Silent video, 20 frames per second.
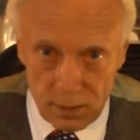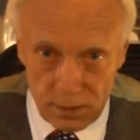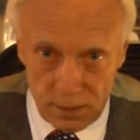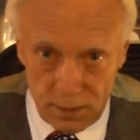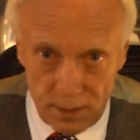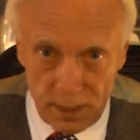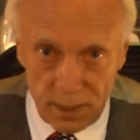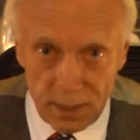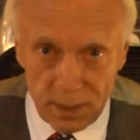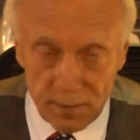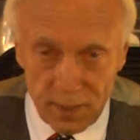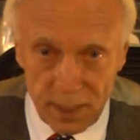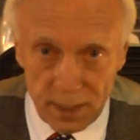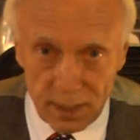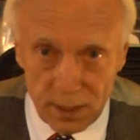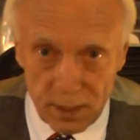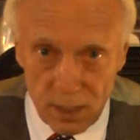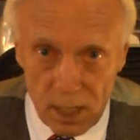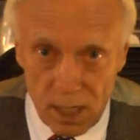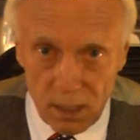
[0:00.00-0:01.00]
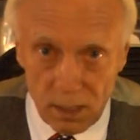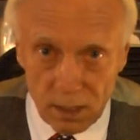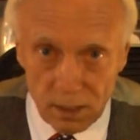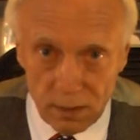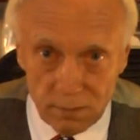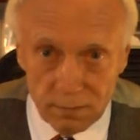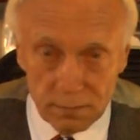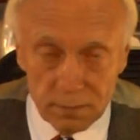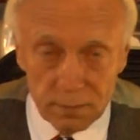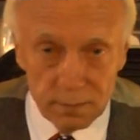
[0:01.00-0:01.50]
so they can make $1,
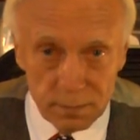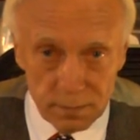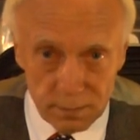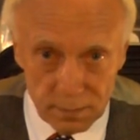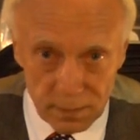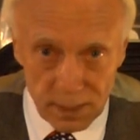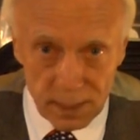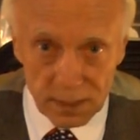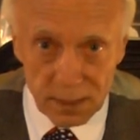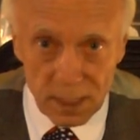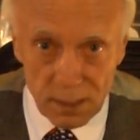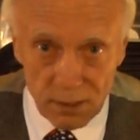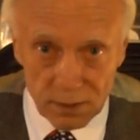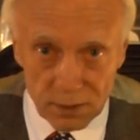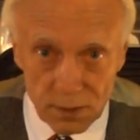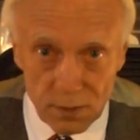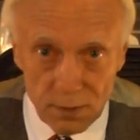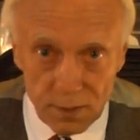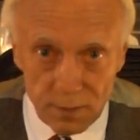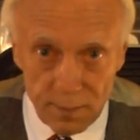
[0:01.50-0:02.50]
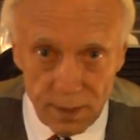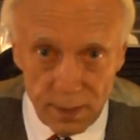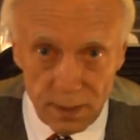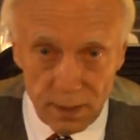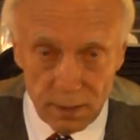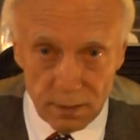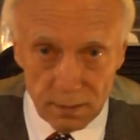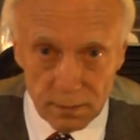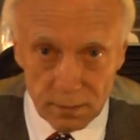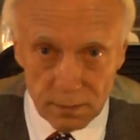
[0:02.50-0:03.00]
that's how it's going to be.